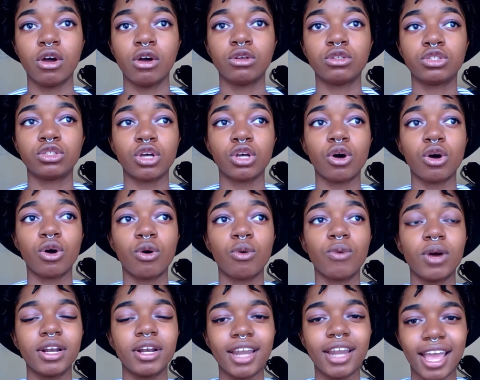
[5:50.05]
So
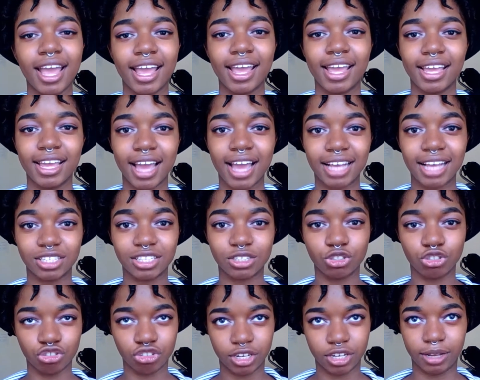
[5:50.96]
one day he has a
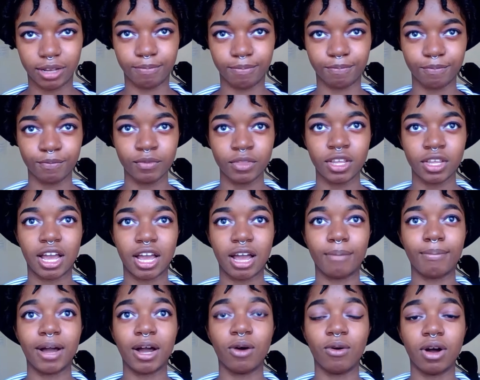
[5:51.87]
dream
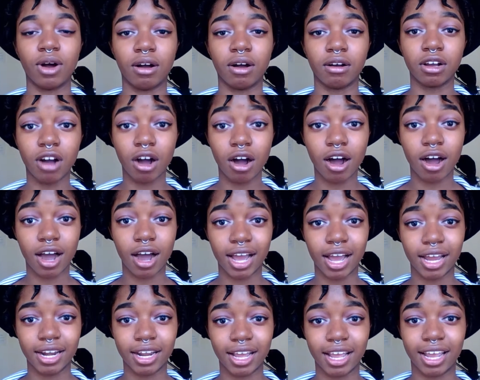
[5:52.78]
about a
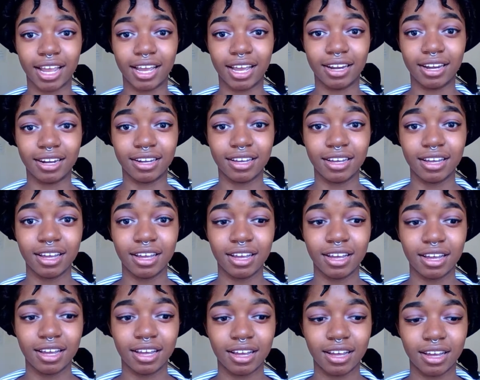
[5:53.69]
god, and
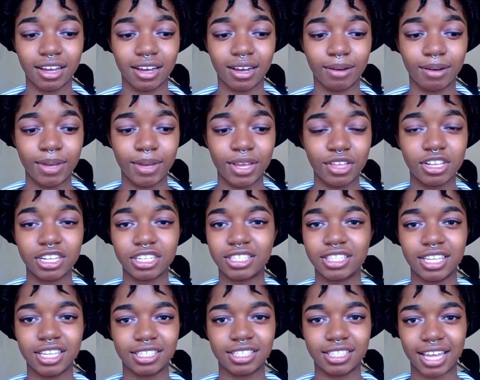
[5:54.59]
he just
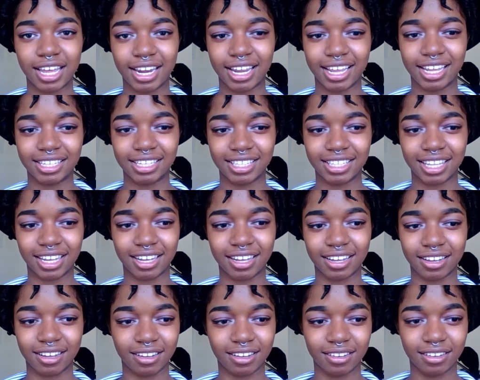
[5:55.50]
thinks that it's
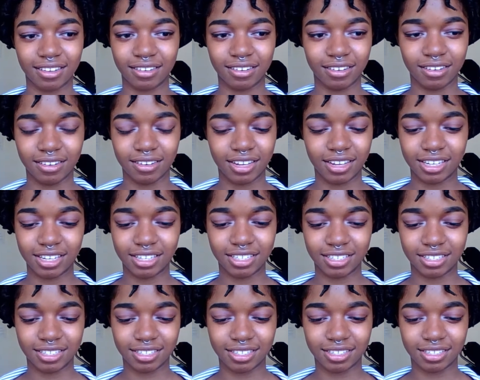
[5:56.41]

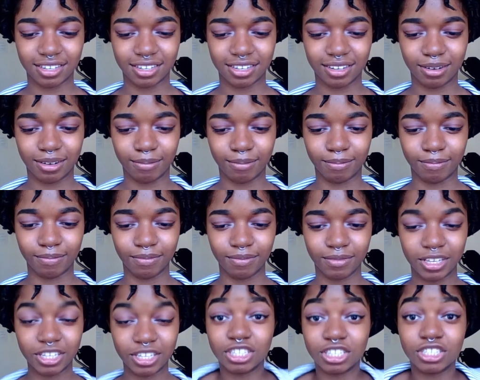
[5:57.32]
just
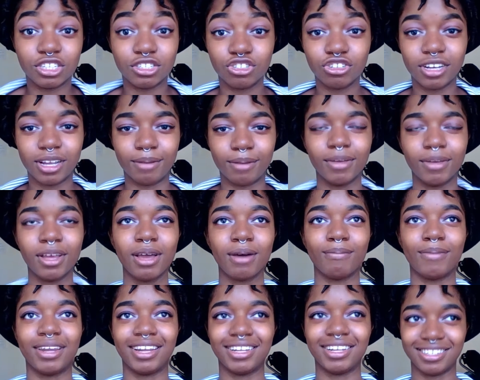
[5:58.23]
a dream,
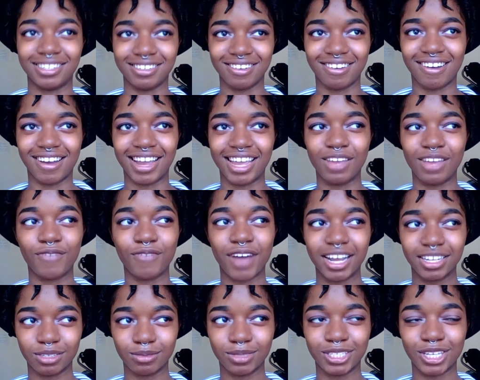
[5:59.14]
but it's not. He
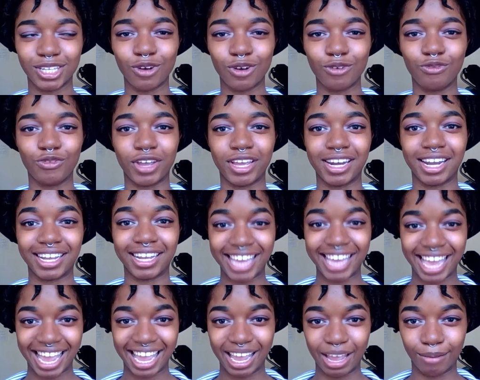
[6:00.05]
finds himself in a
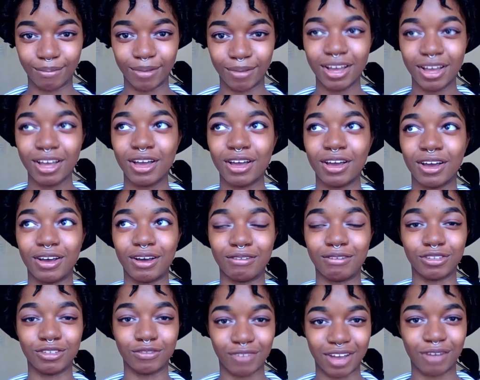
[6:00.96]
game
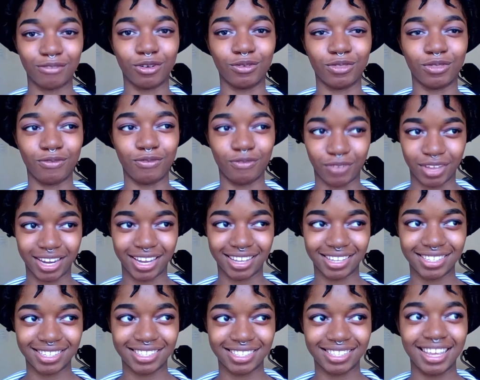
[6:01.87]
of survival of the
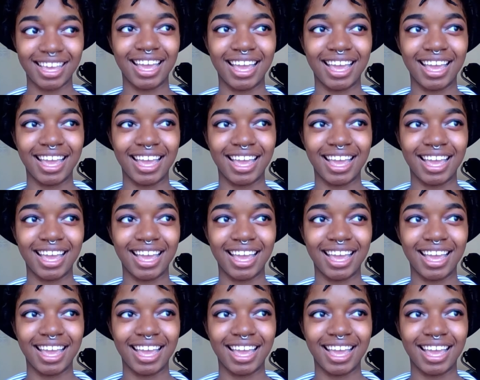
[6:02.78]
fittest,